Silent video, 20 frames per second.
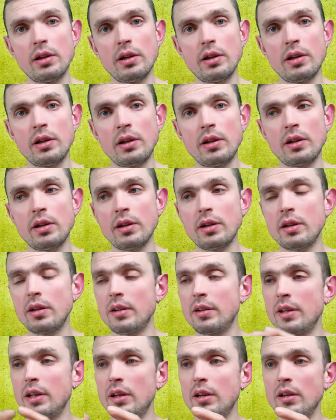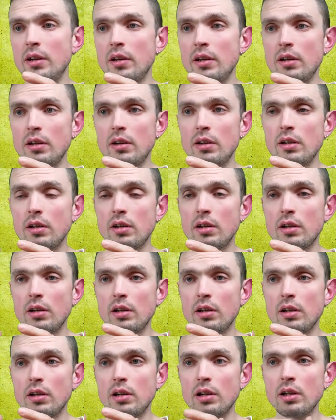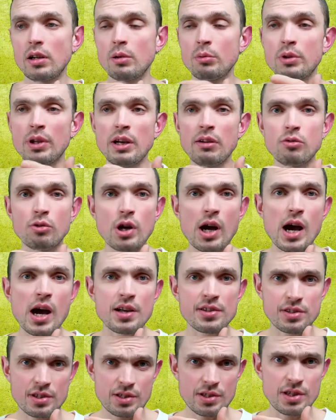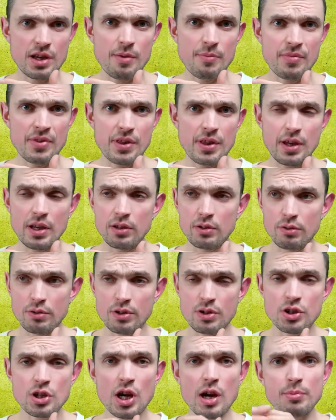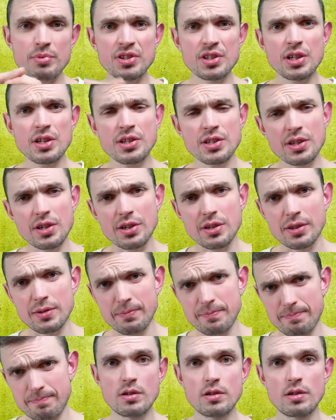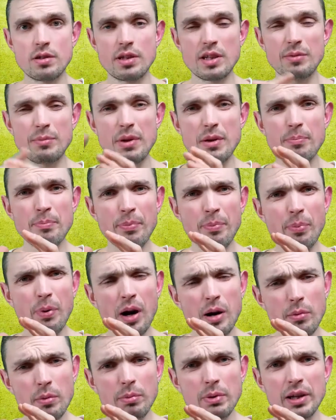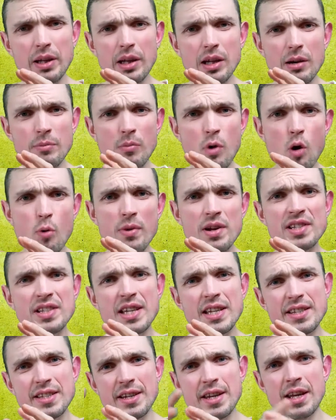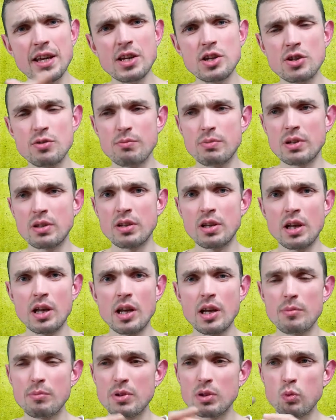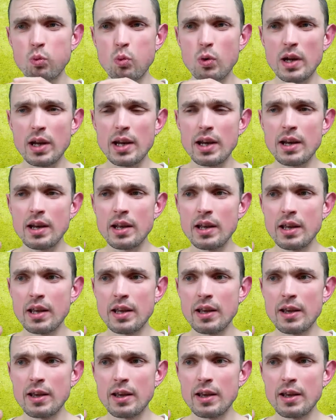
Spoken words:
and then I would have to ask something to the shop assistant, there'd be probably a moment's hesitation between